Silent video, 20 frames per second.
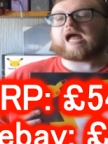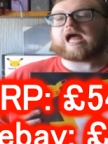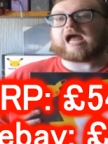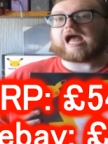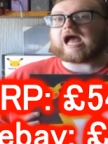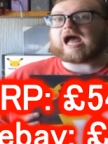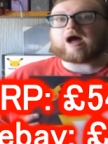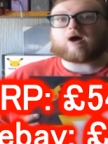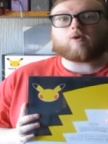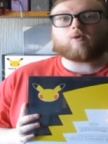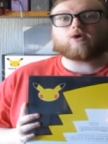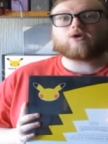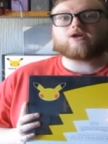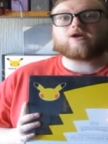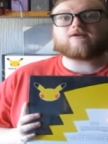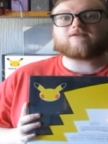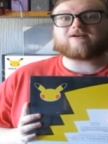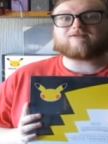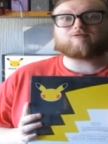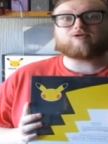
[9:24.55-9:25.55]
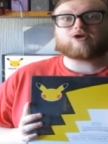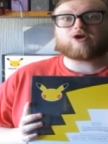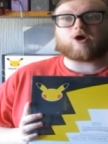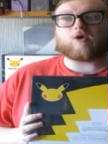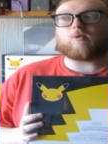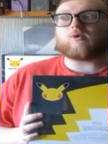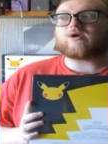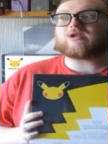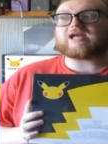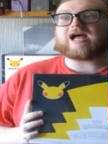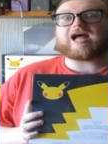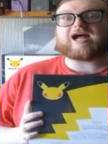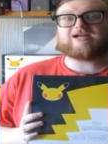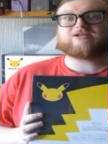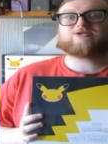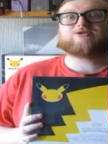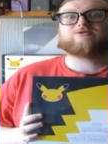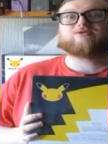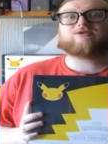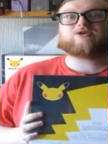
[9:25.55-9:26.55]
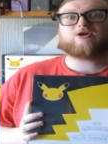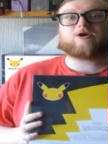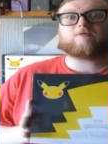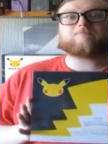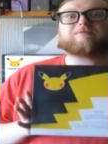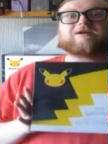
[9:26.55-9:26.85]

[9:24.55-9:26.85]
How on earth have we got one? I do not know,